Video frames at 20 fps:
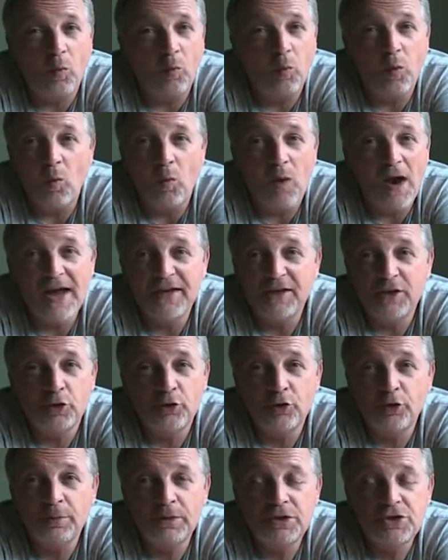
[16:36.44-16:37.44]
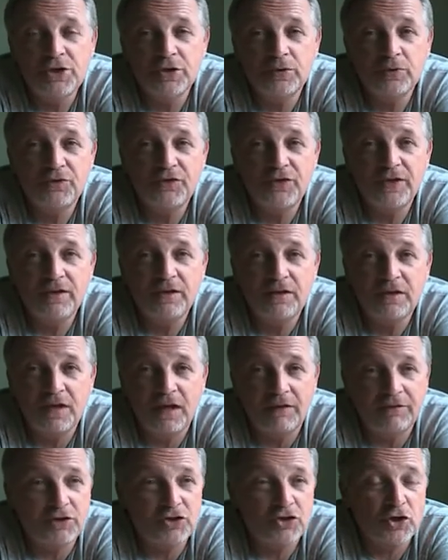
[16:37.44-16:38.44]
where you're going to be shooting.
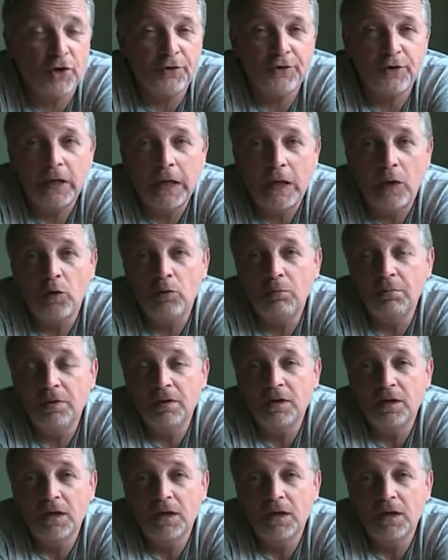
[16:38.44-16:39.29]
Have you joined a club?